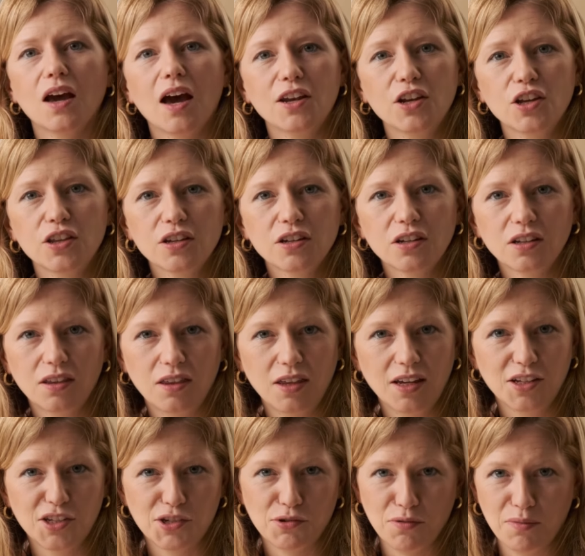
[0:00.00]
Another good
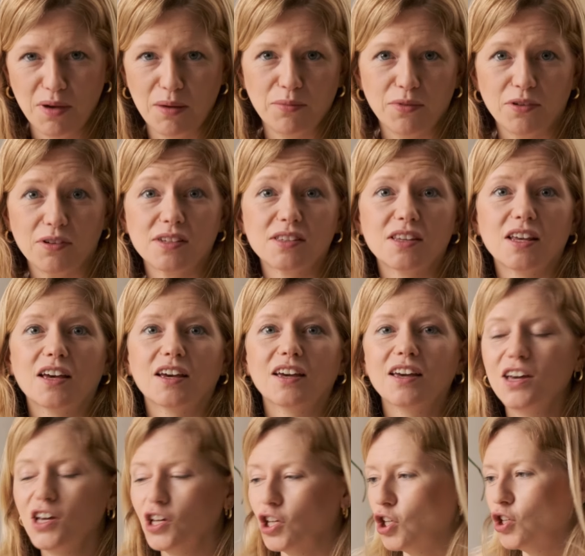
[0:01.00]
thing to remember is that
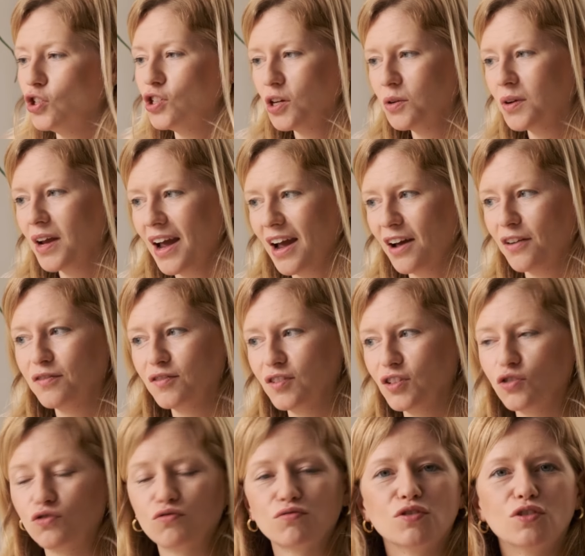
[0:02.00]
you don't have
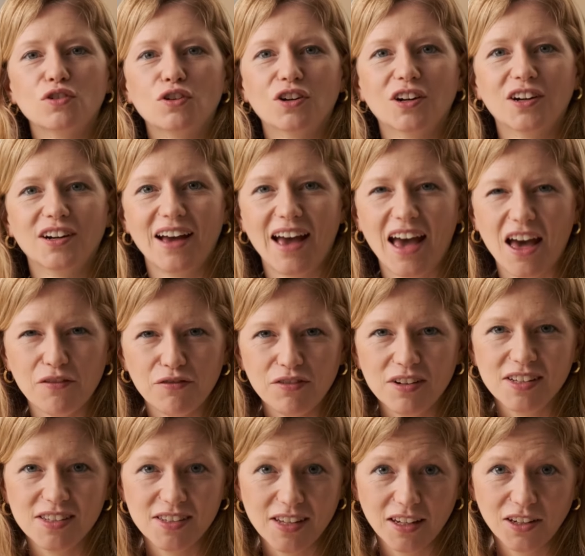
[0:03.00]
to draw
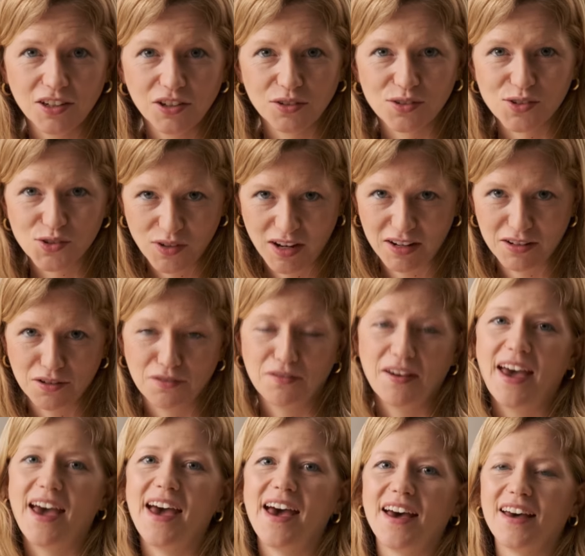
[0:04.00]
every single strand of
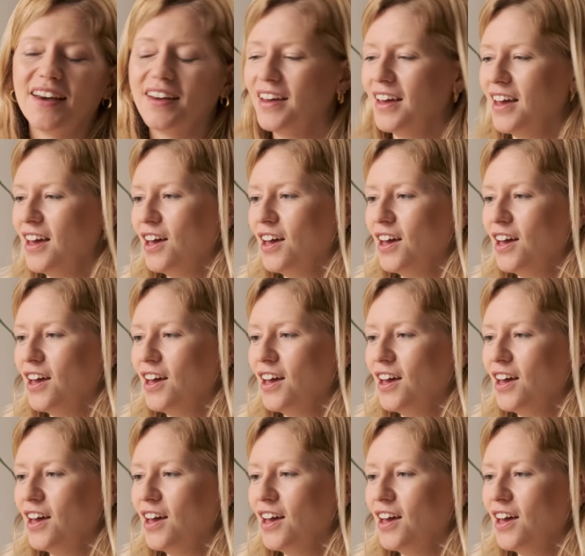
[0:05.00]
hair.